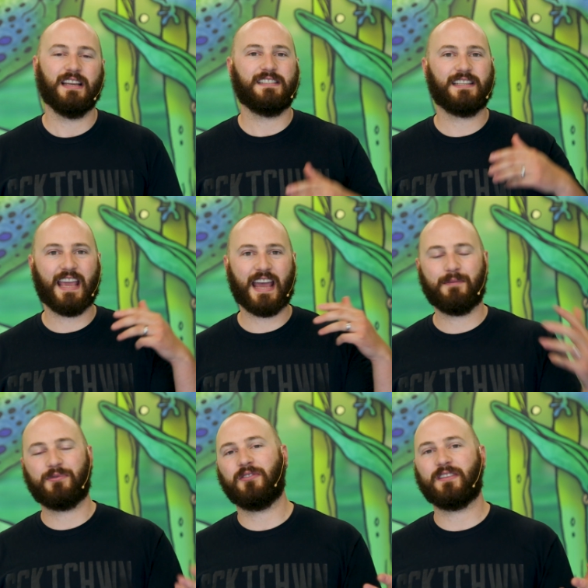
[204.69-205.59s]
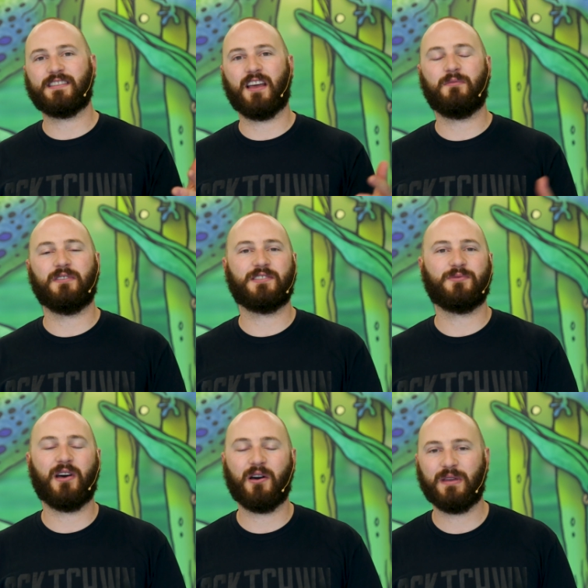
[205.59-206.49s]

to camp throughout the summer as well.